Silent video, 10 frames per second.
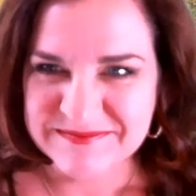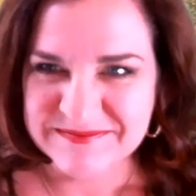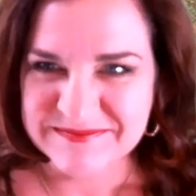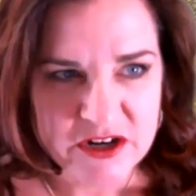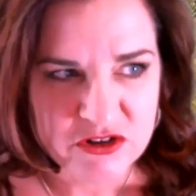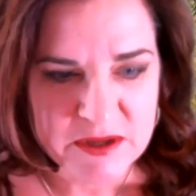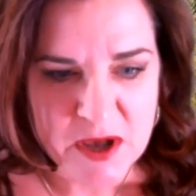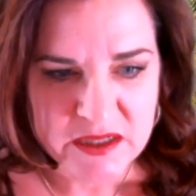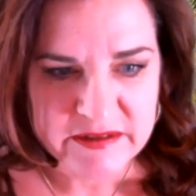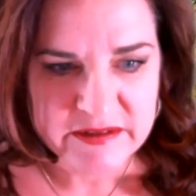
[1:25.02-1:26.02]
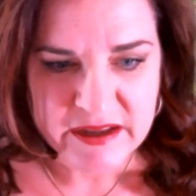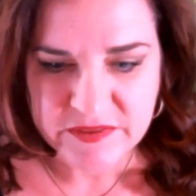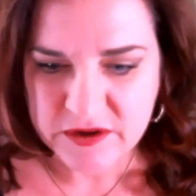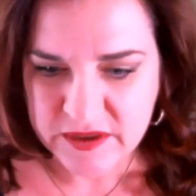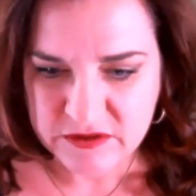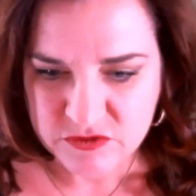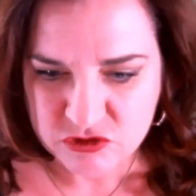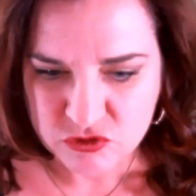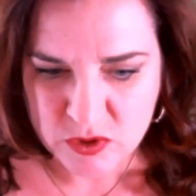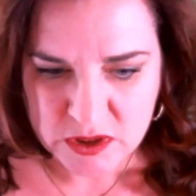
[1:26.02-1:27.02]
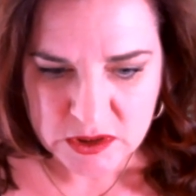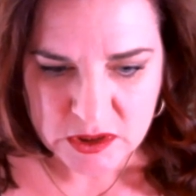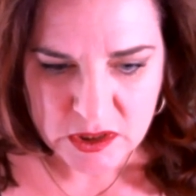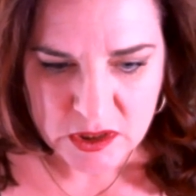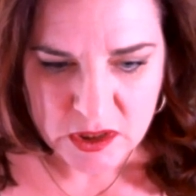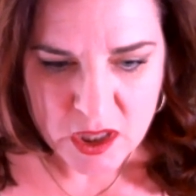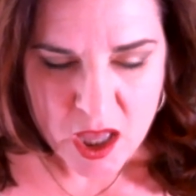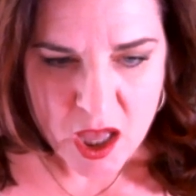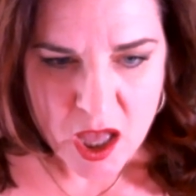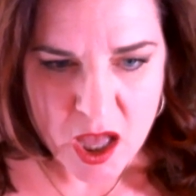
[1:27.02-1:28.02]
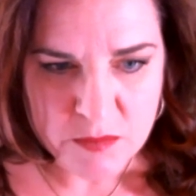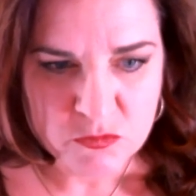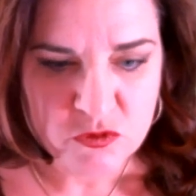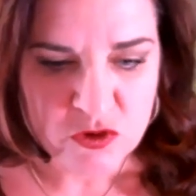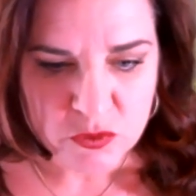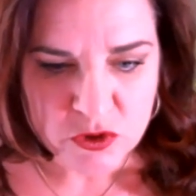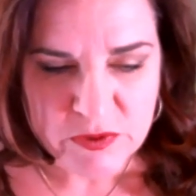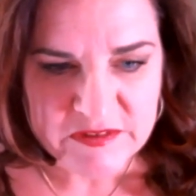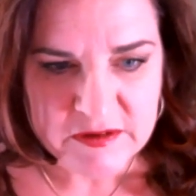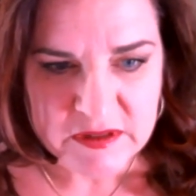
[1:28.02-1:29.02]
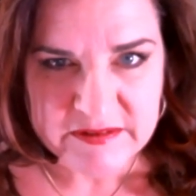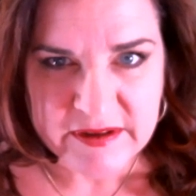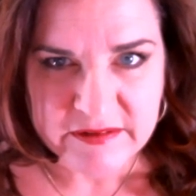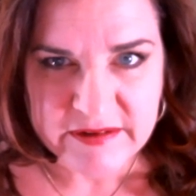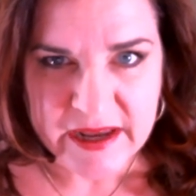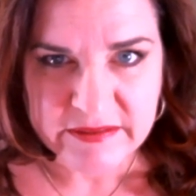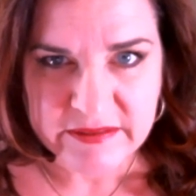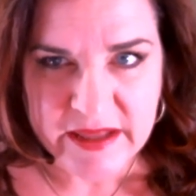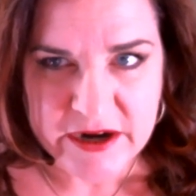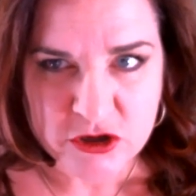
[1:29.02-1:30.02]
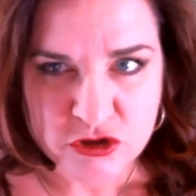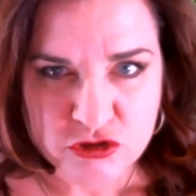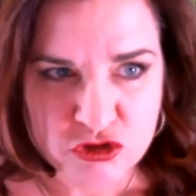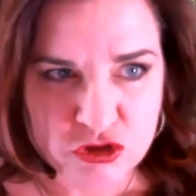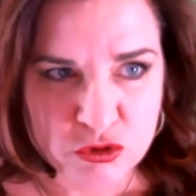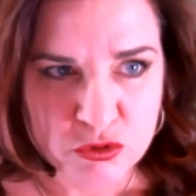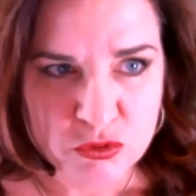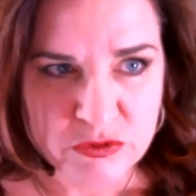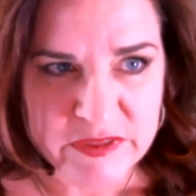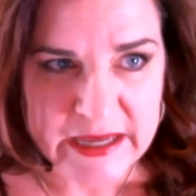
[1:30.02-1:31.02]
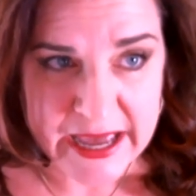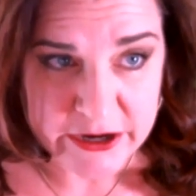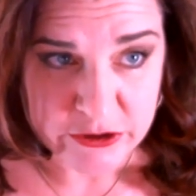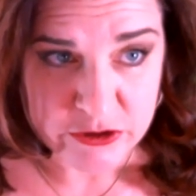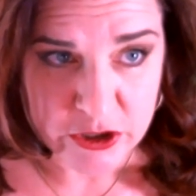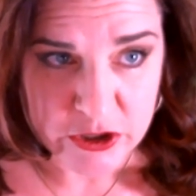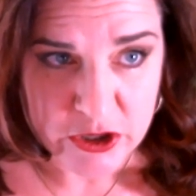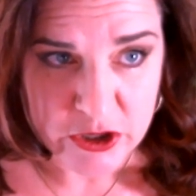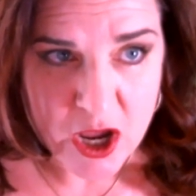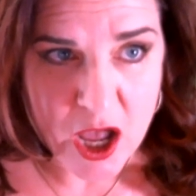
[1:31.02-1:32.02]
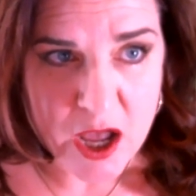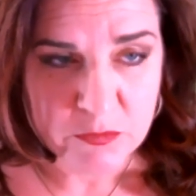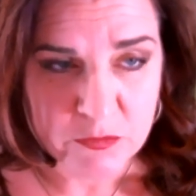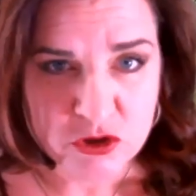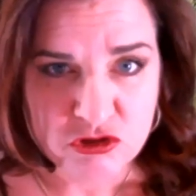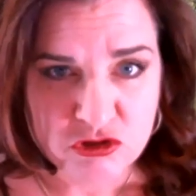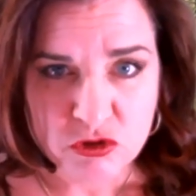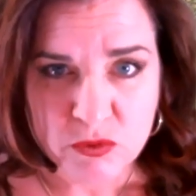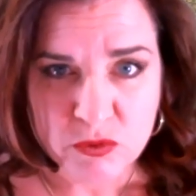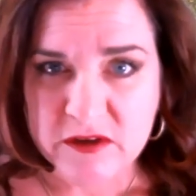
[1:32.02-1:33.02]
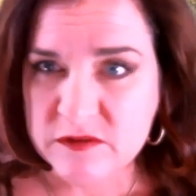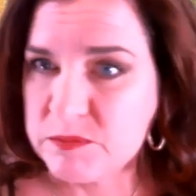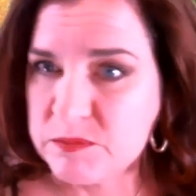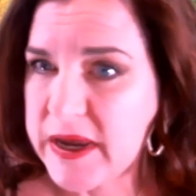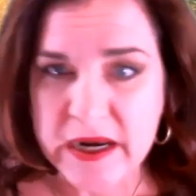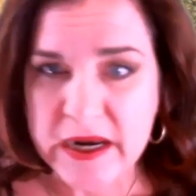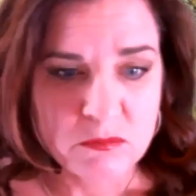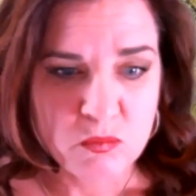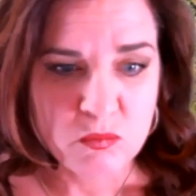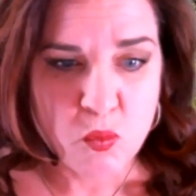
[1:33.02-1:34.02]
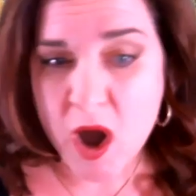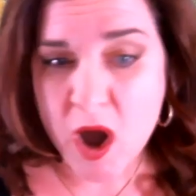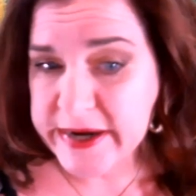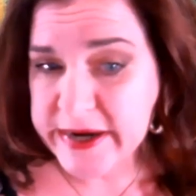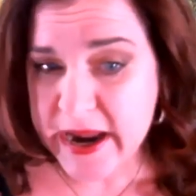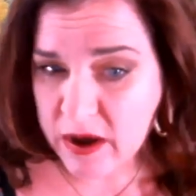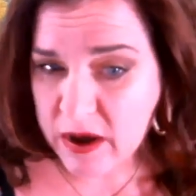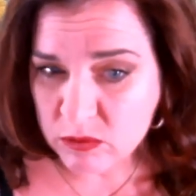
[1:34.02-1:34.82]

politics out there, that's for sure. So you recently sent a letter to the editor. Could you explain why now